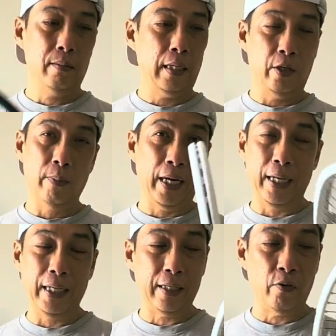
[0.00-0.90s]
I don't know about
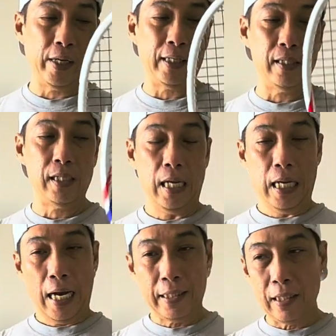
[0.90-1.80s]
any other rackets.
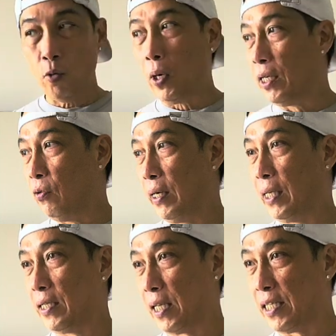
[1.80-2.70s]
I tell you what other
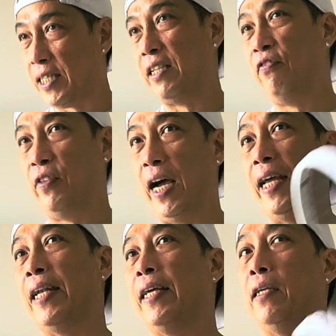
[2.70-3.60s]
rackets are stiff that
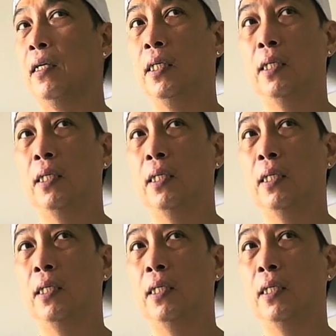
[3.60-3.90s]
I like,